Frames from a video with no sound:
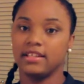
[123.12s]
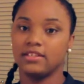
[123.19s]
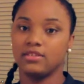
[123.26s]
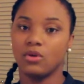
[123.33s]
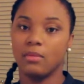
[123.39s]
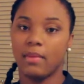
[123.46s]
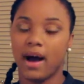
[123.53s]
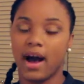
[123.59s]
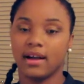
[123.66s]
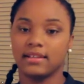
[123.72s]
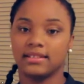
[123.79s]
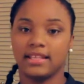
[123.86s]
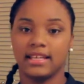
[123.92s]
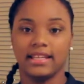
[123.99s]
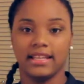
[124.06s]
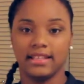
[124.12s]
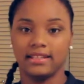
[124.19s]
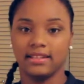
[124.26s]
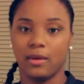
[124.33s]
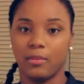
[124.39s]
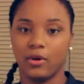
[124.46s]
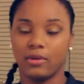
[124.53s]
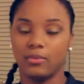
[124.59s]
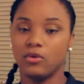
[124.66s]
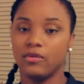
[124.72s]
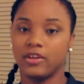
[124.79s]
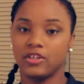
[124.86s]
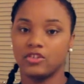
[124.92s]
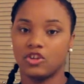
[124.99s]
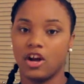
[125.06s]
into a box and ended up on a
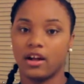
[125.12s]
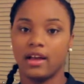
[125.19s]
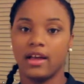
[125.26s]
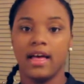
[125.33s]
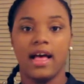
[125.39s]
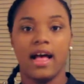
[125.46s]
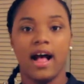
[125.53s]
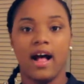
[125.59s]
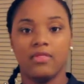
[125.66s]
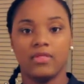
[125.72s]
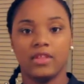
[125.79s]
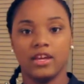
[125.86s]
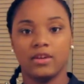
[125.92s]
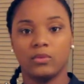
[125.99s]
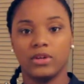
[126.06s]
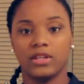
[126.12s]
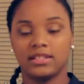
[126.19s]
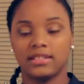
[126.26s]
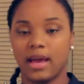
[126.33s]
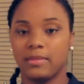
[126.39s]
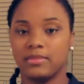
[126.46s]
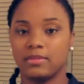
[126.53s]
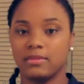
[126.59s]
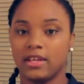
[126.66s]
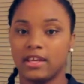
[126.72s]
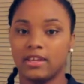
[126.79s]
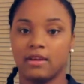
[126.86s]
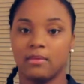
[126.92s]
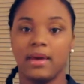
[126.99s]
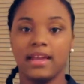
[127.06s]
moving truck. And then when it's time to
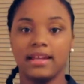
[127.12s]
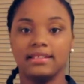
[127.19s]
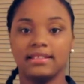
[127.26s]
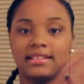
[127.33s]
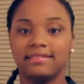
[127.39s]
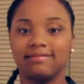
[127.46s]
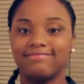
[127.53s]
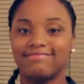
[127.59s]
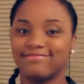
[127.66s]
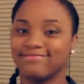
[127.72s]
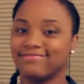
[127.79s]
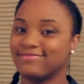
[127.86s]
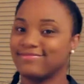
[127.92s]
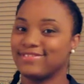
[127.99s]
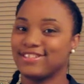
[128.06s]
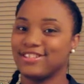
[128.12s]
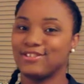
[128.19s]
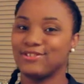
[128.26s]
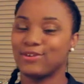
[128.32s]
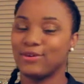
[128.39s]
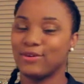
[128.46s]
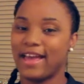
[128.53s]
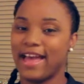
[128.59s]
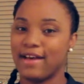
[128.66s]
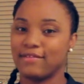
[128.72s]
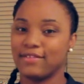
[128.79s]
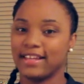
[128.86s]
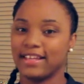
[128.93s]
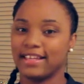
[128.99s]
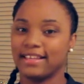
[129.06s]
take your medicine, you don't have
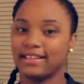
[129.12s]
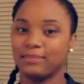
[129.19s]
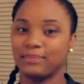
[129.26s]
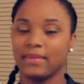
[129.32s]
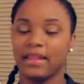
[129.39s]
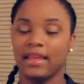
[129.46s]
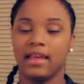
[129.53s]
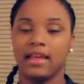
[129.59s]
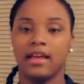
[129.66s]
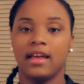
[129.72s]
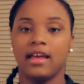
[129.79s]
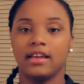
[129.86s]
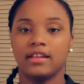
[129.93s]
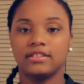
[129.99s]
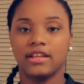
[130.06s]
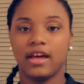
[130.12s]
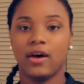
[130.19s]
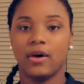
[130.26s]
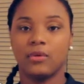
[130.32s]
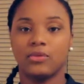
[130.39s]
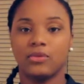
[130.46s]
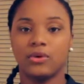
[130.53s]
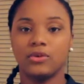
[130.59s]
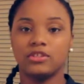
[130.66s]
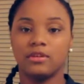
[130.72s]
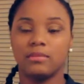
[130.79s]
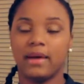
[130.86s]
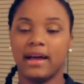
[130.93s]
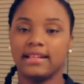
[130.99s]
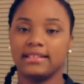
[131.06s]
any. So, those are
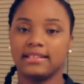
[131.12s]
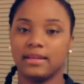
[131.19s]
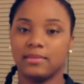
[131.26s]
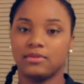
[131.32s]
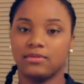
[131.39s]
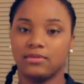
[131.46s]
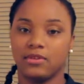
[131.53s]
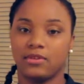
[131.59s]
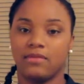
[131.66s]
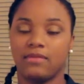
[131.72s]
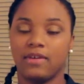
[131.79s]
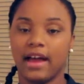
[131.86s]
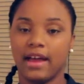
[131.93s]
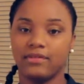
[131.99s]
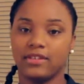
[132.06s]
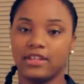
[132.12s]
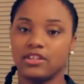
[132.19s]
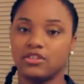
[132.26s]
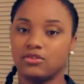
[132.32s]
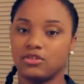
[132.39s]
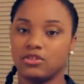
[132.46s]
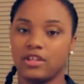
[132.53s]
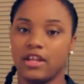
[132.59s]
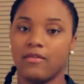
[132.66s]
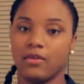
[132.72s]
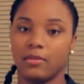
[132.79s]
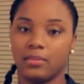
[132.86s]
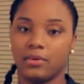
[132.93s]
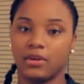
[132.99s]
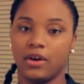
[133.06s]
my tips for the five things you should
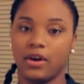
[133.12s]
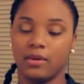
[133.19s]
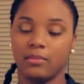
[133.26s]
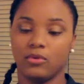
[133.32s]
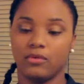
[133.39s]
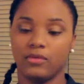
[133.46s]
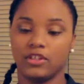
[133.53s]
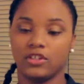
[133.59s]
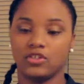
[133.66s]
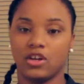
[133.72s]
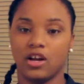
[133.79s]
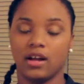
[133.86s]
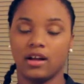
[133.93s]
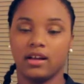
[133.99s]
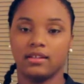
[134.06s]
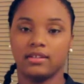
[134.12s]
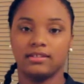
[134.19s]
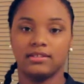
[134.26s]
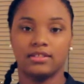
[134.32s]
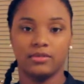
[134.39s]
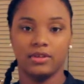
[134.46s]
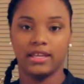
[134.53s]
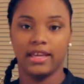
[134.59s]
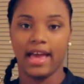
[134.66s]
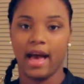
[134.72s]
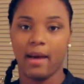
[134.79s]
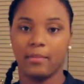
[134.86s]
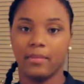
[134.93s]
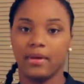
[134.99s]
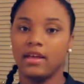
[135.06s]
never put on a moving truck. To recap,